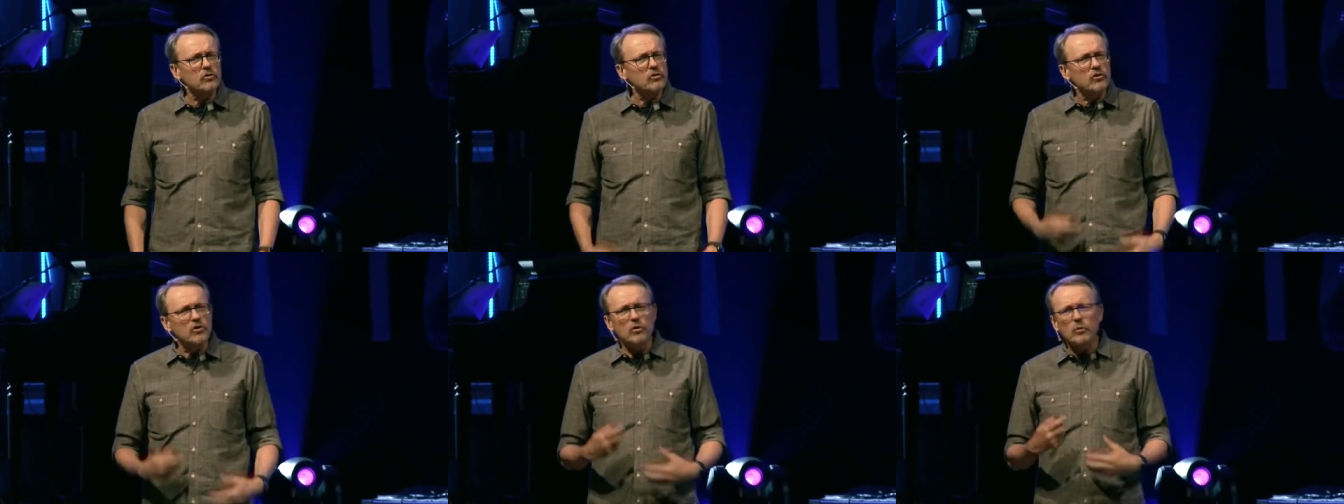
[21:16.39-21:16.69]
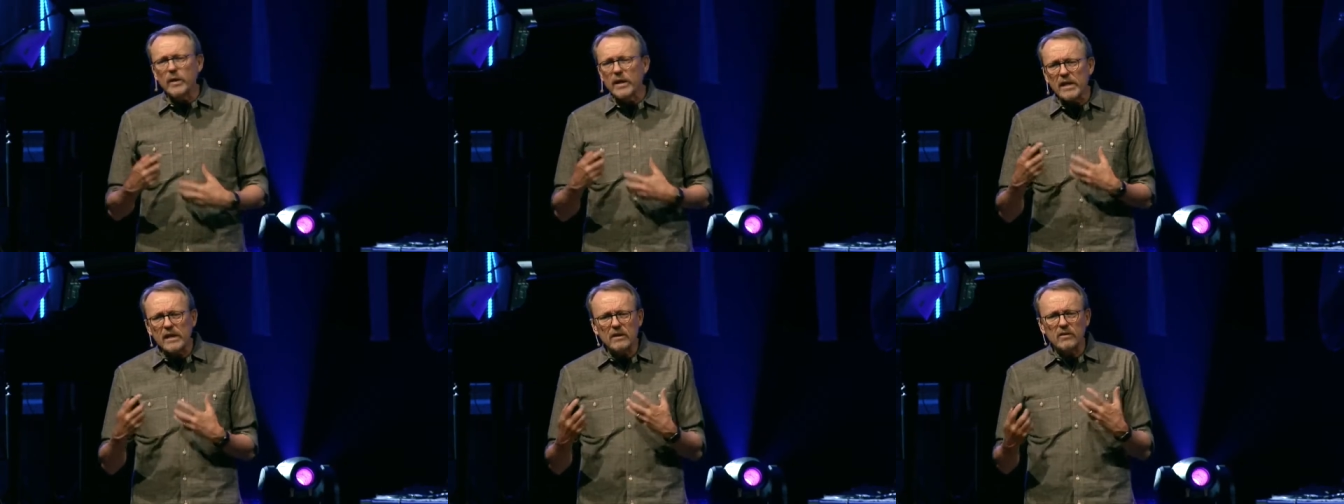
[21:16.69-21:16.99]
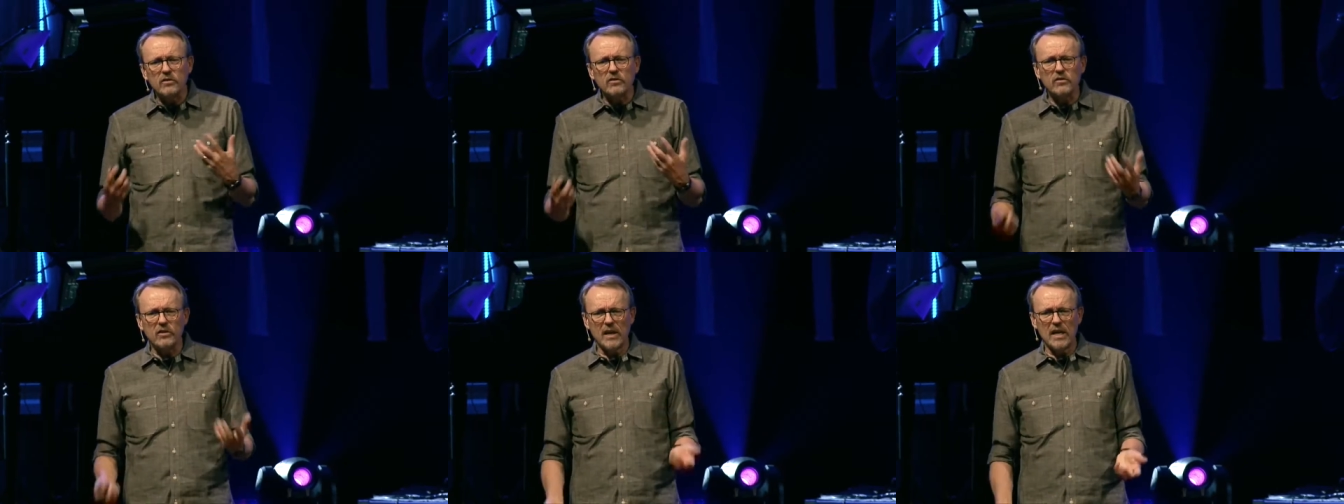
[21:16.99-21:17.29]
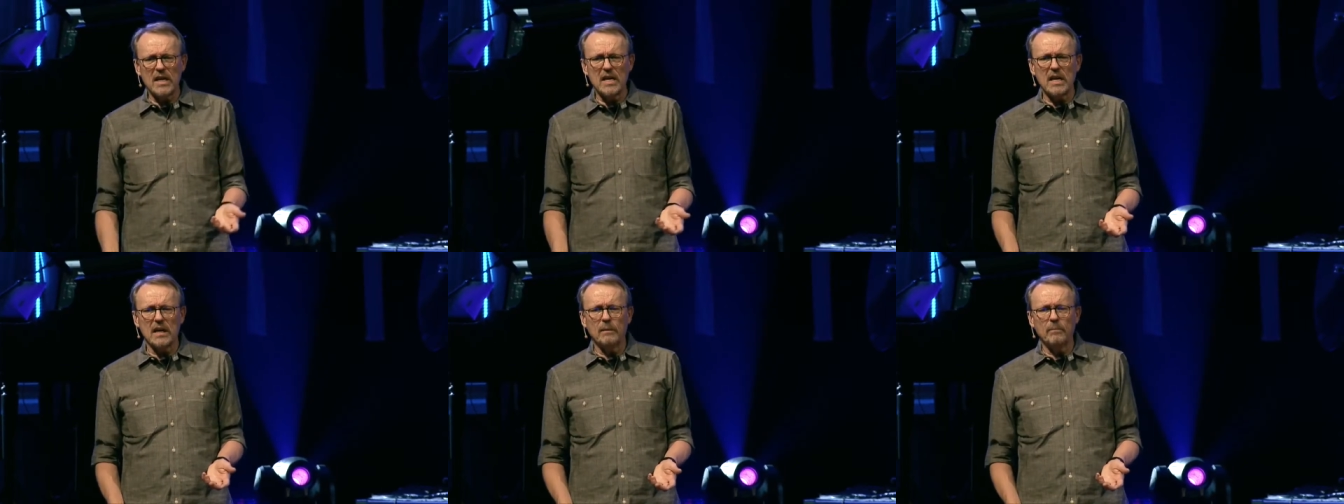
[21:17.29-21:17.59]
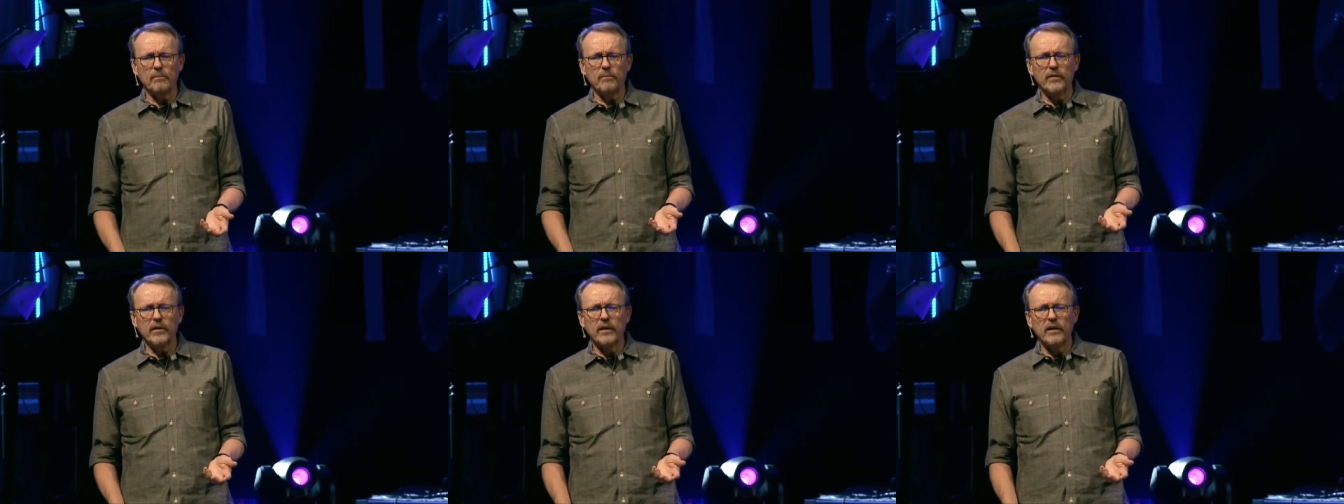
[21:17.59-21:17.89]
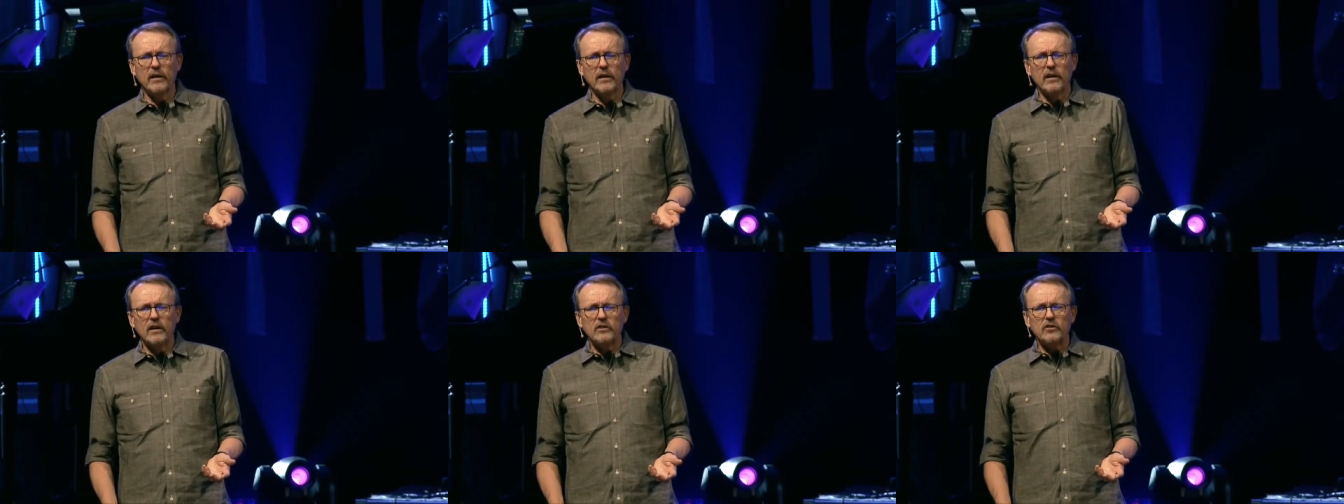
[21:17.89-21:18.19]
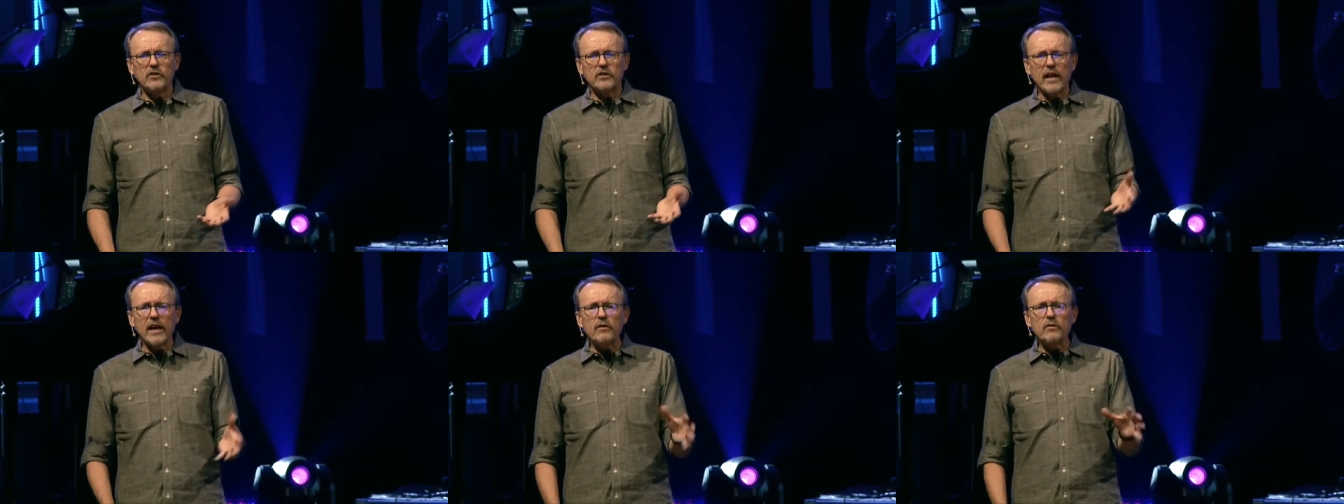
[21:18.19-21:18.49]
doing and saying.
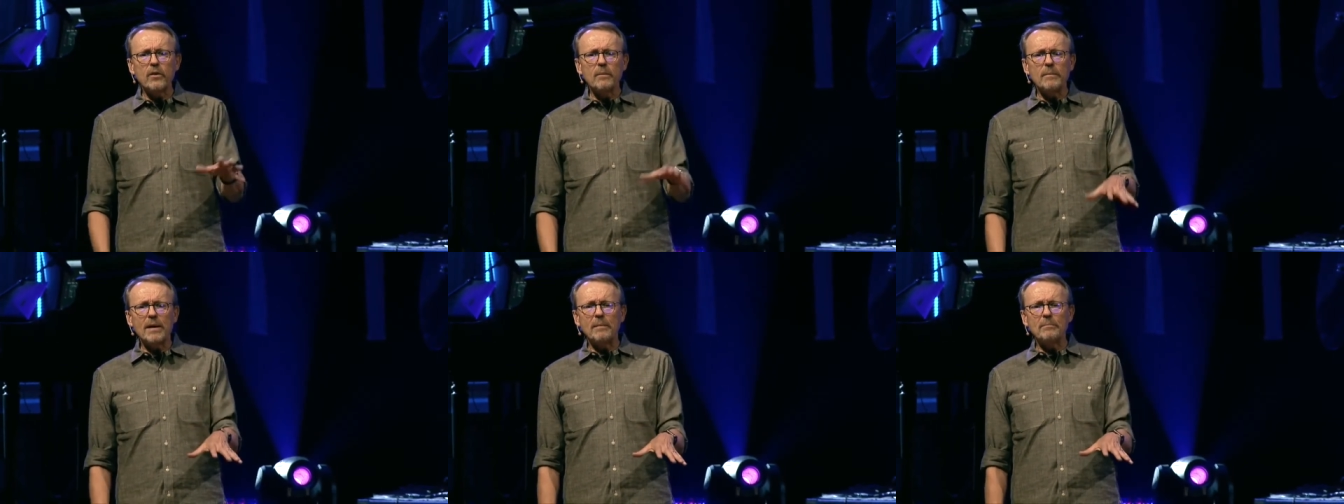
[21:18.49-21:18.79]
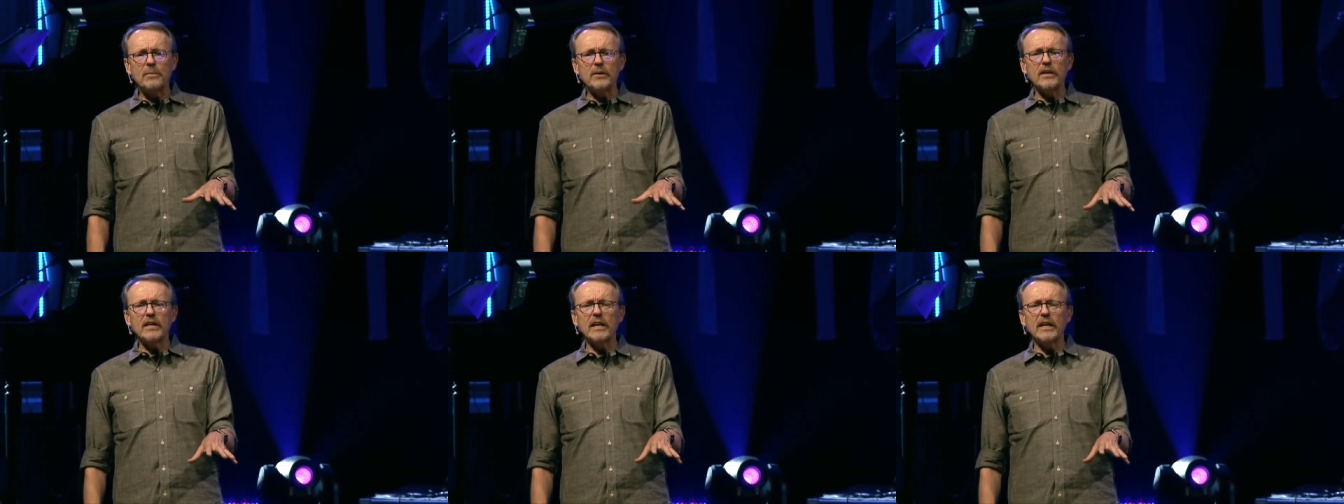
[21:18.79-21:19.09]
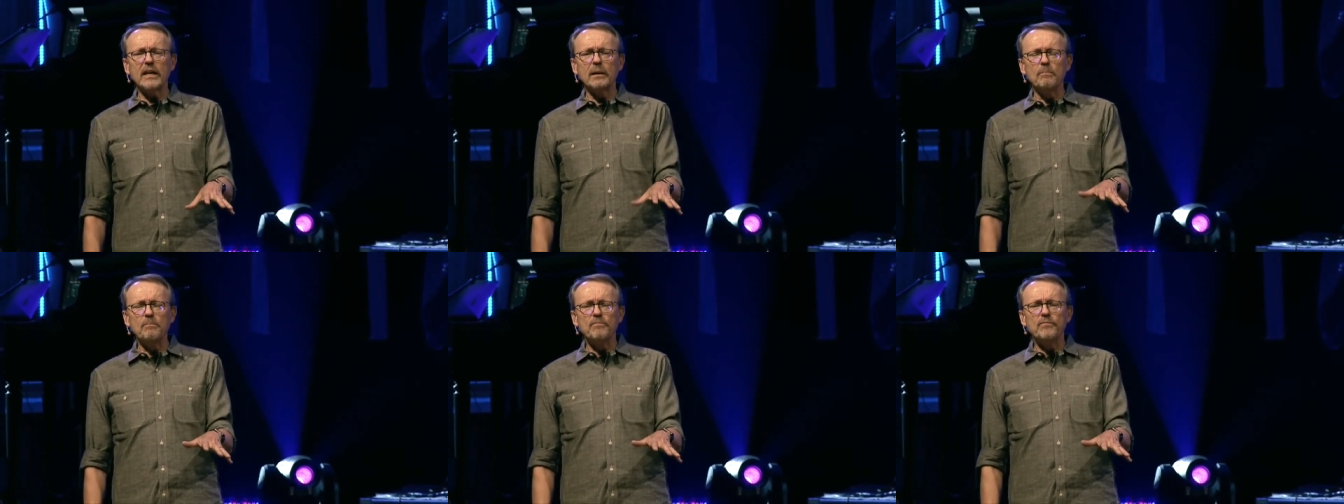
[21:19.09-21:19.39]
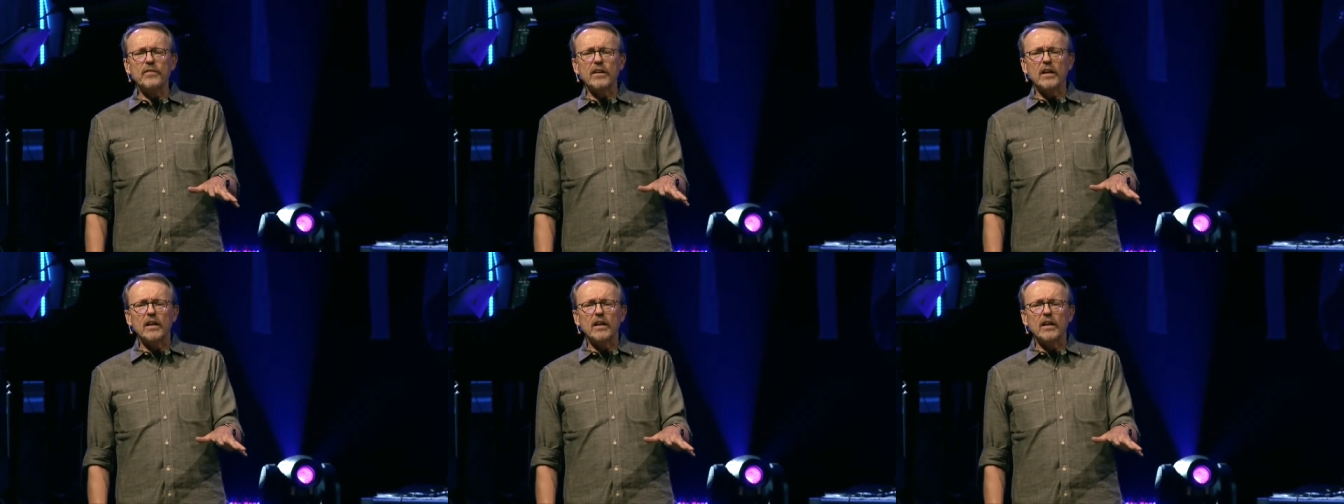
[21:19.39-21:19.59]
See, they remembered him.